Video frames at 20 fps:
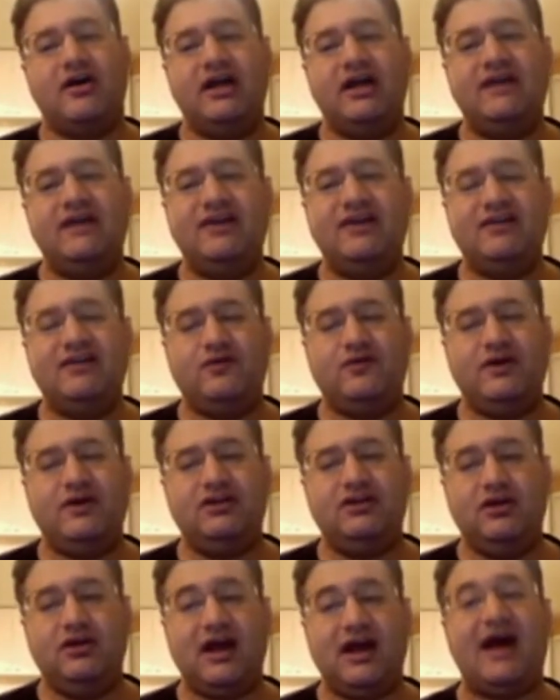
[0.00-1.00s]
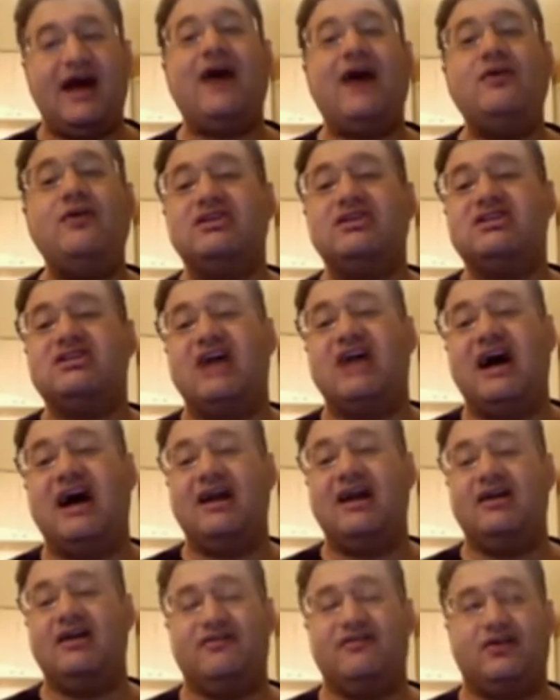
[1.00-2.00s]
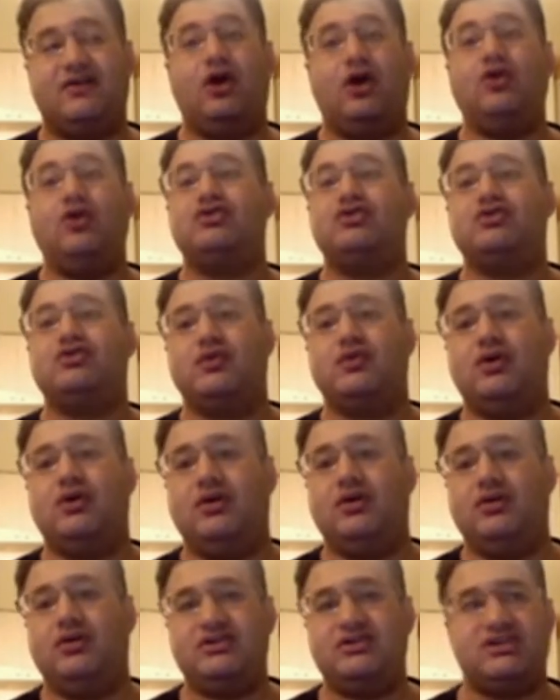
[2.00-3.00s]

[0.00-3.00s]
Even if we look outside of cultural,